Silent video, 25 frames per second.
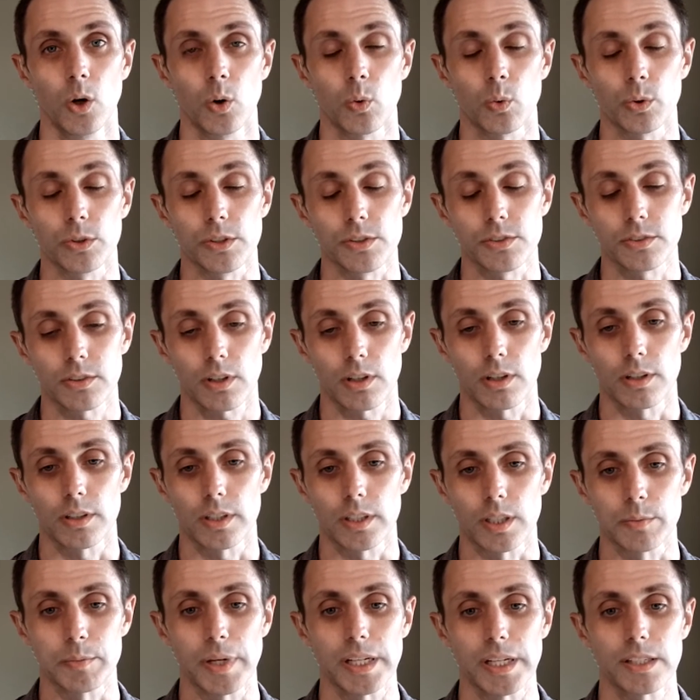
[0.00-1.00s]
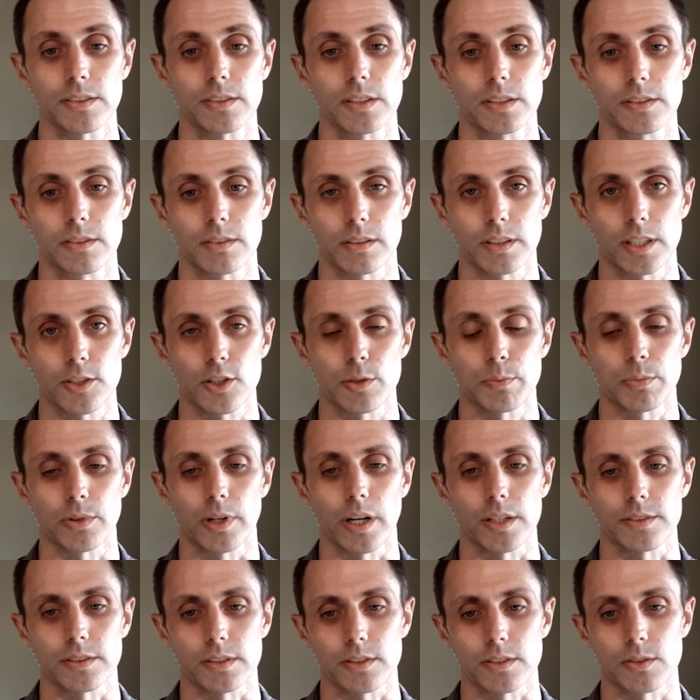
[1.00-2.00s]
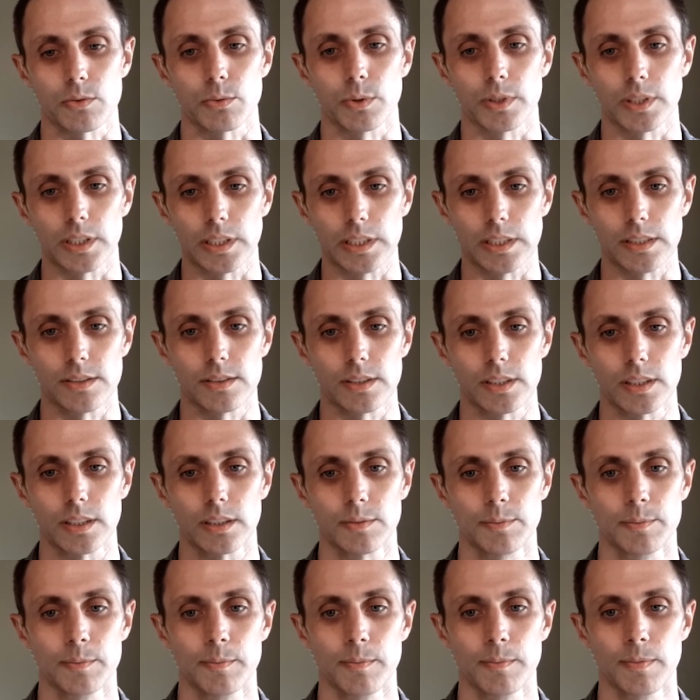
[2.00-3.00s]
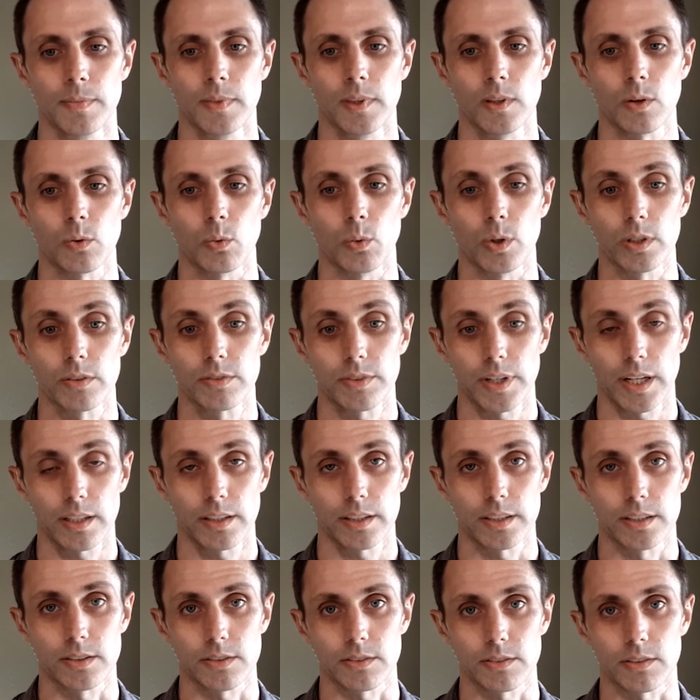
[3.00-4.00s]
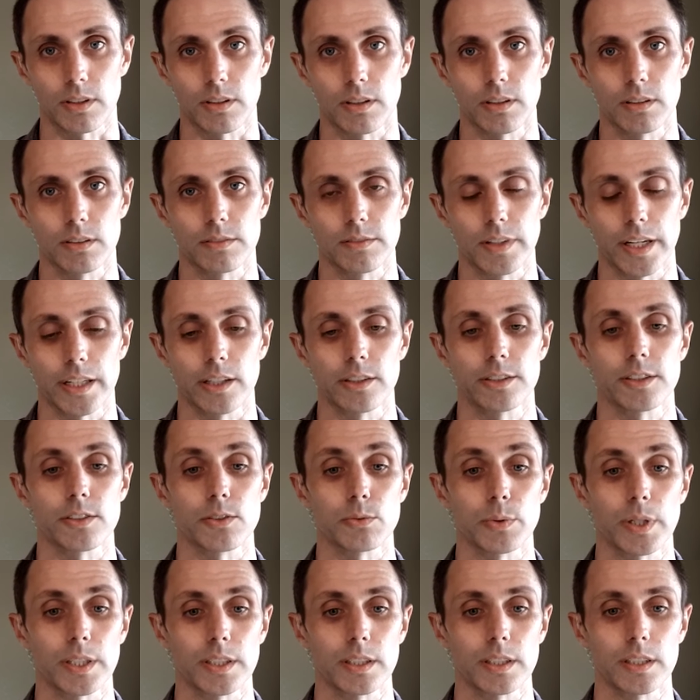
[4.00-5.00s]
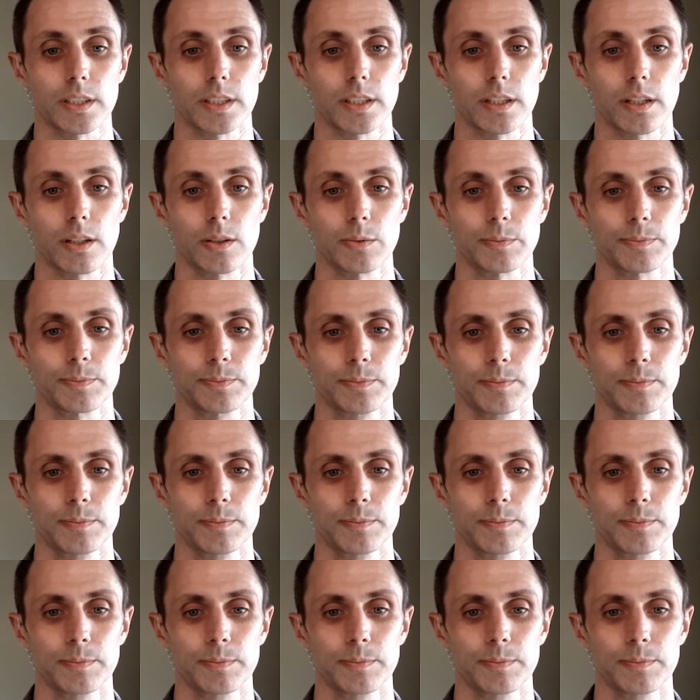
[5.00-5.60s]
Well, to start, it makes the installation process really easy. One file to install and Vagrant is ready to go.